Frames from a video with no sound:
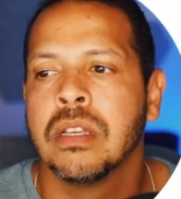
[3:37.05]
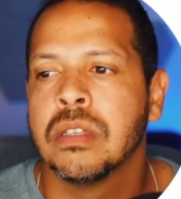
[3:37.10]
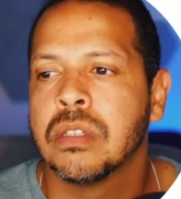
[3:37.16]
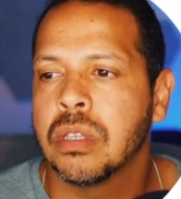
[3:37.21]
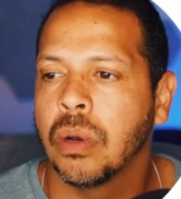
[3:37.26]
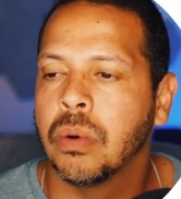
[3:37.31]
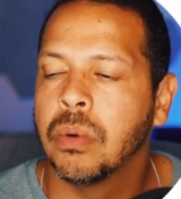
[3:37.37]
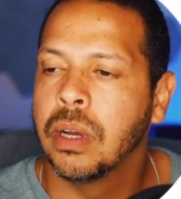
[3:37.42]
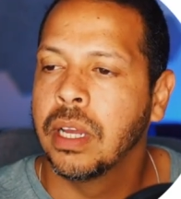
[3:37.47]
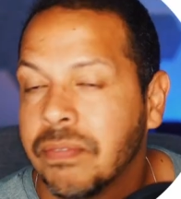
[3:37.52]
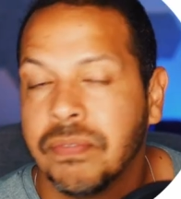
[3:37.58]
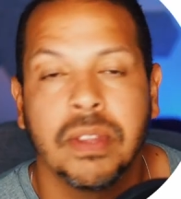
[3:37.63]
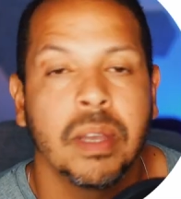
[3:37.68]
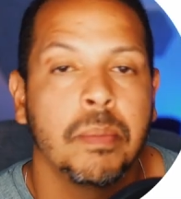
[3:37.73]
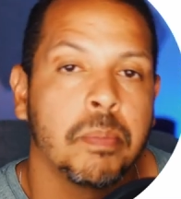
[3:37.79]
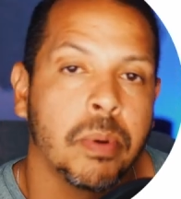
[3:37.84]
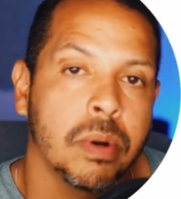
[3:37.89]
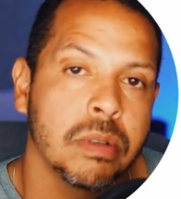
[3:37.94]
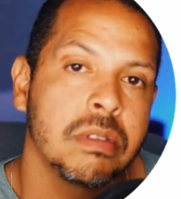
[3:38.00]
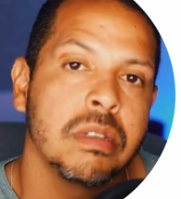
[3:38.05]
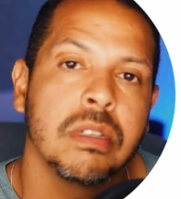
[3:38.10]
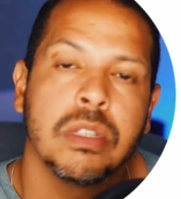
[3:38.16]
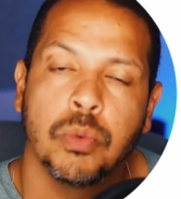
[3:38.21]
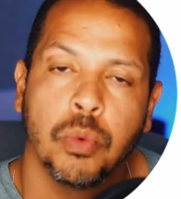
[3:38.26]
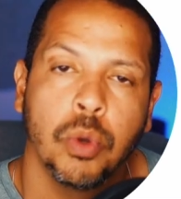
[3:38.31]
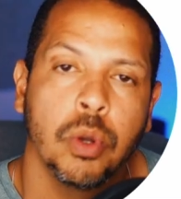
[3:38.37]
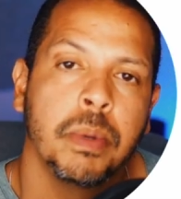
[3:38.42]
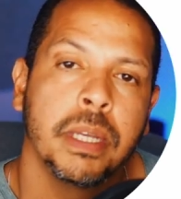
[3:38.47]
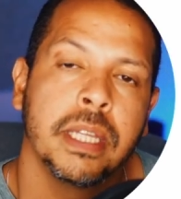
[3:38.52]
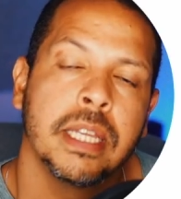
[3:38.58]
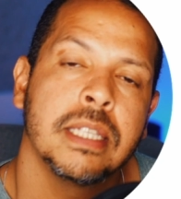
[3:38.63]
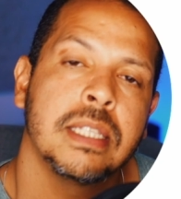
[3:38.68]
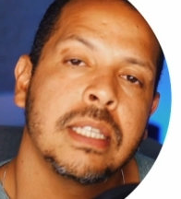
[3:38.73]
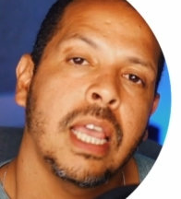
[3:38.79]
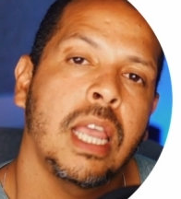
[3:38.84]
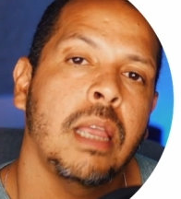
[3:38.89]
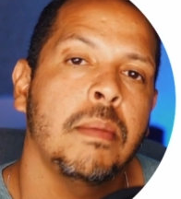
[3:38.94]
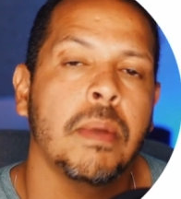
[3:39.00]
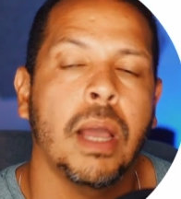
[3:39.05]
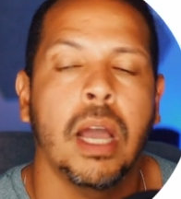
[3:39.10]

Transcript: So the process will be the same.